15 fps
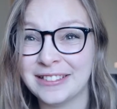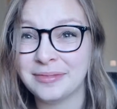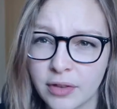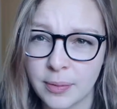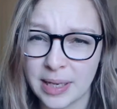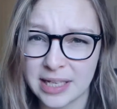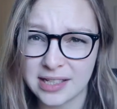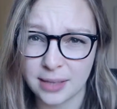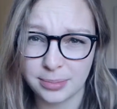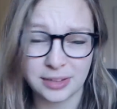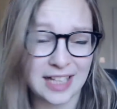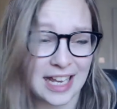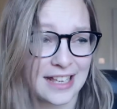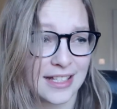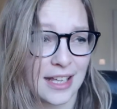The past couple of
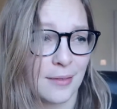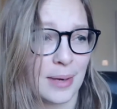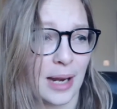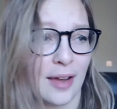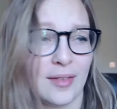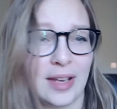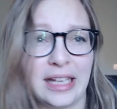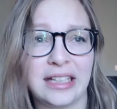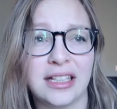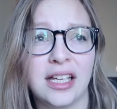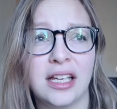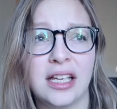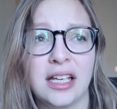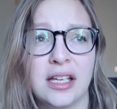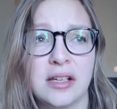days, I've been having
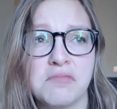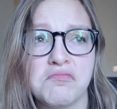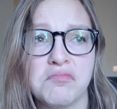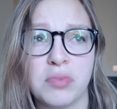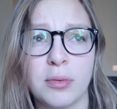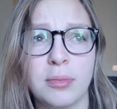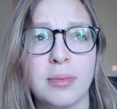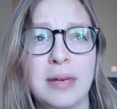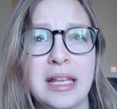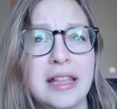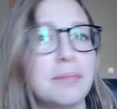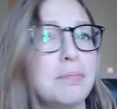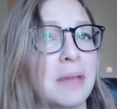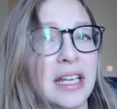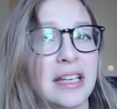probably the
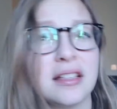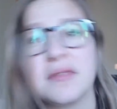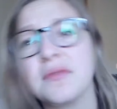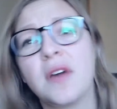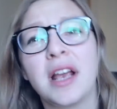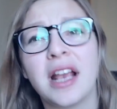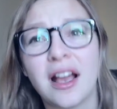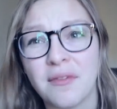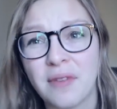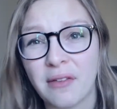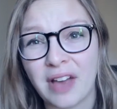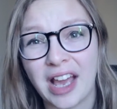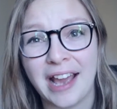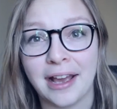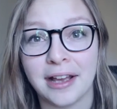biggest fight I've
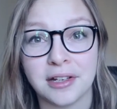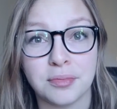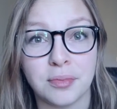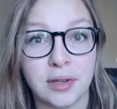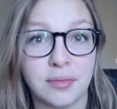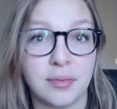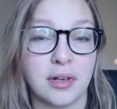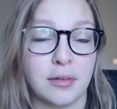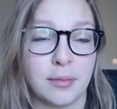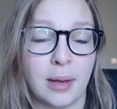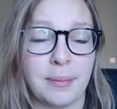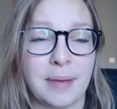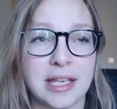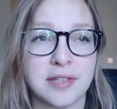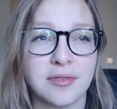ever had with one of my
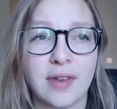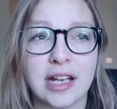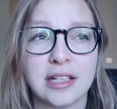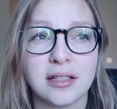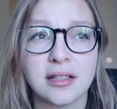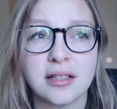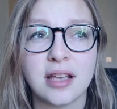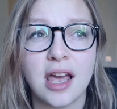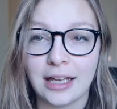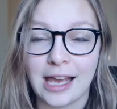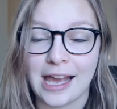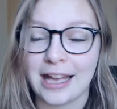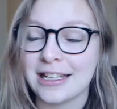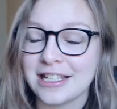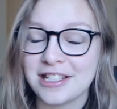best friends.
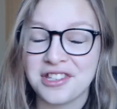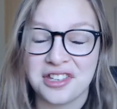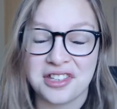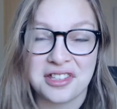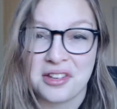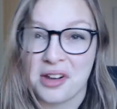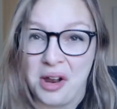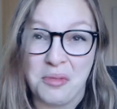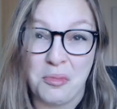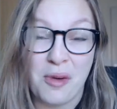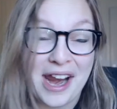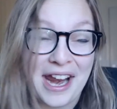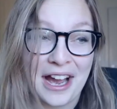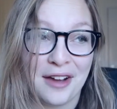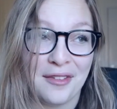And it's just gotten
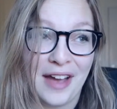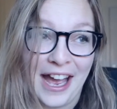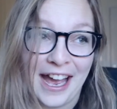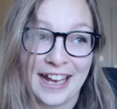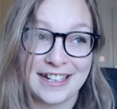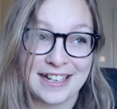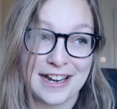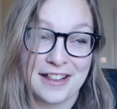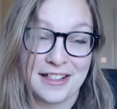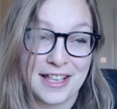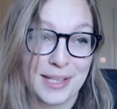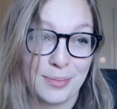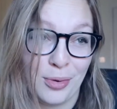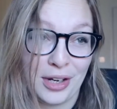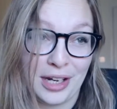way out of hand. And at
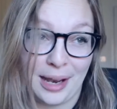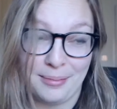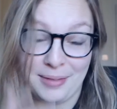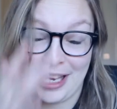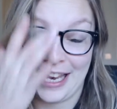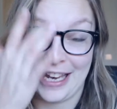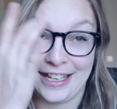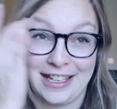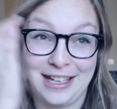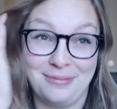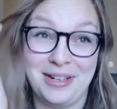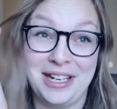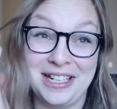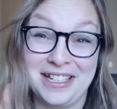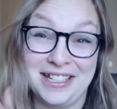this point I'm like, can
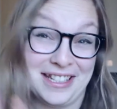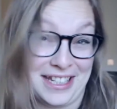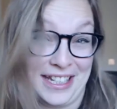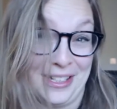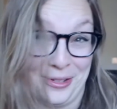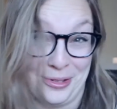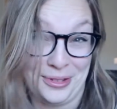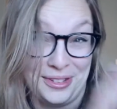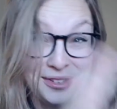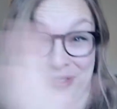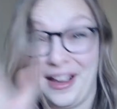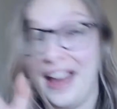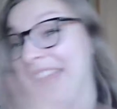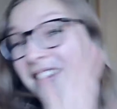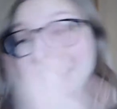we just ignore the
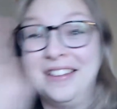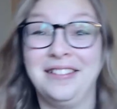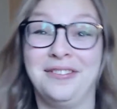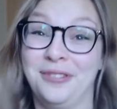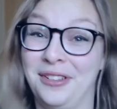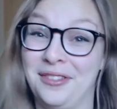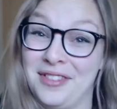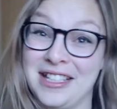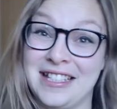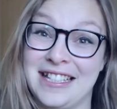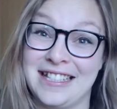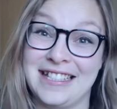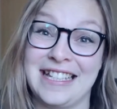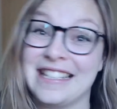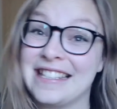fact that all of this
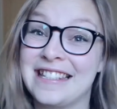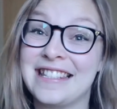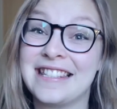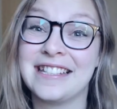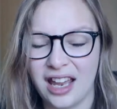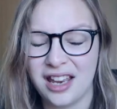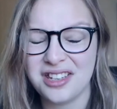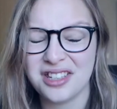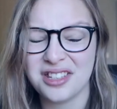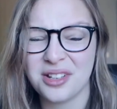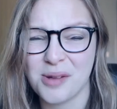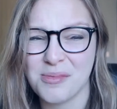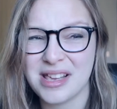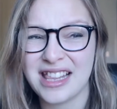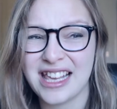exists? And it's just
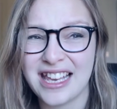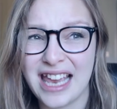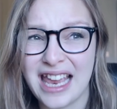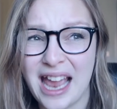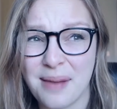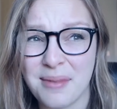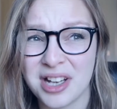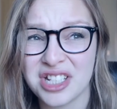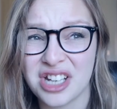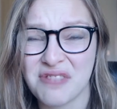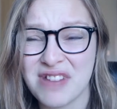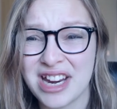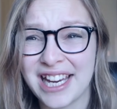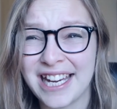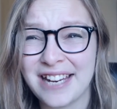got me thinking how much I
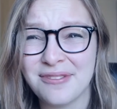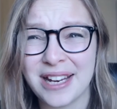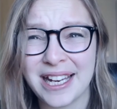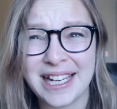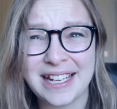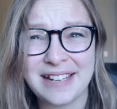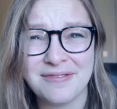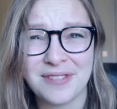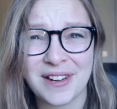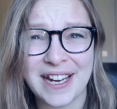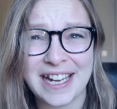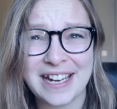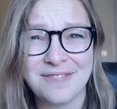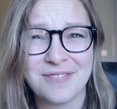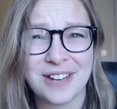really, really,
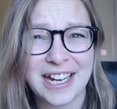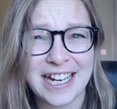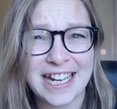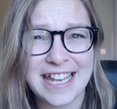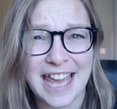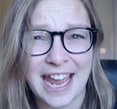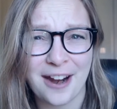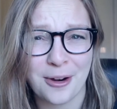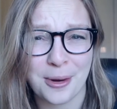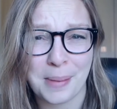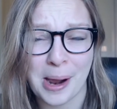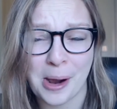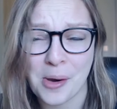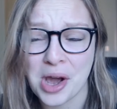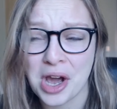really, really care
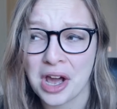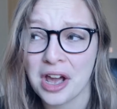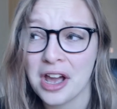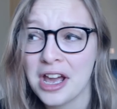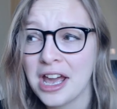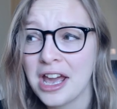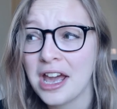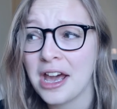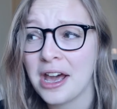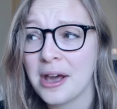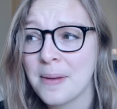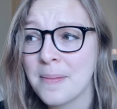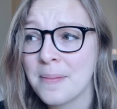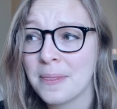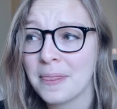about her.
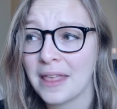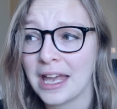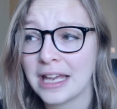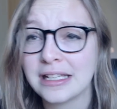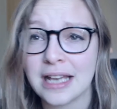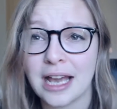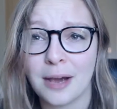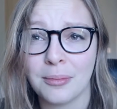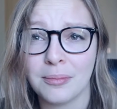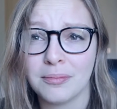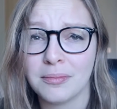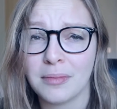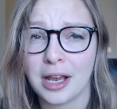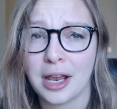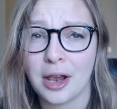And how
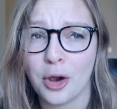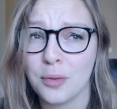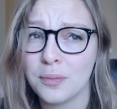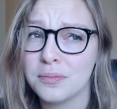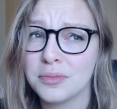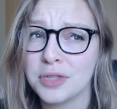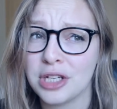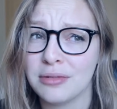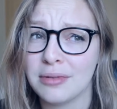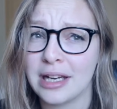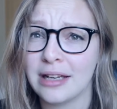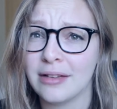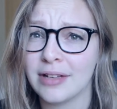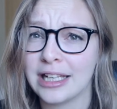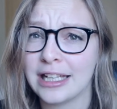I hope she
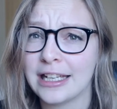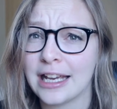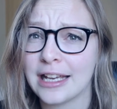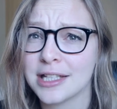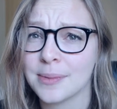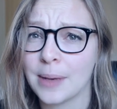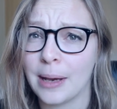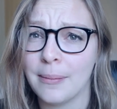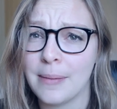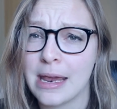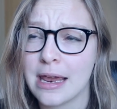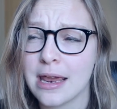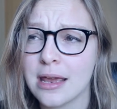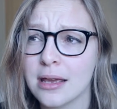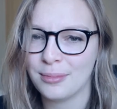really, really cares about
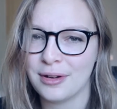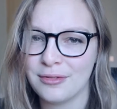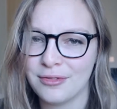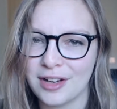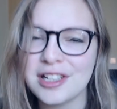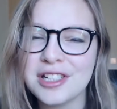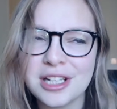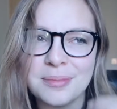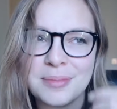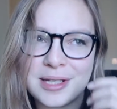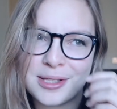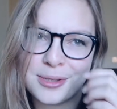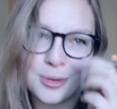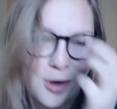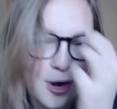me. But in friendship,
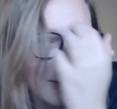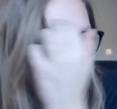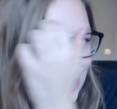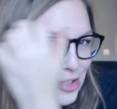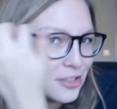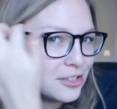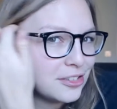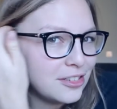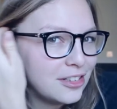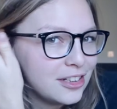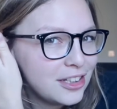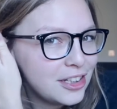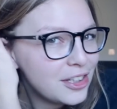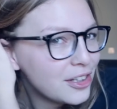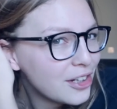it's all optional,
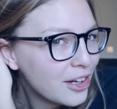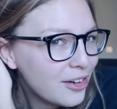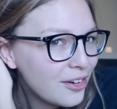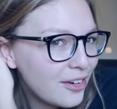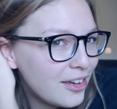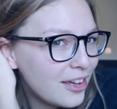you know?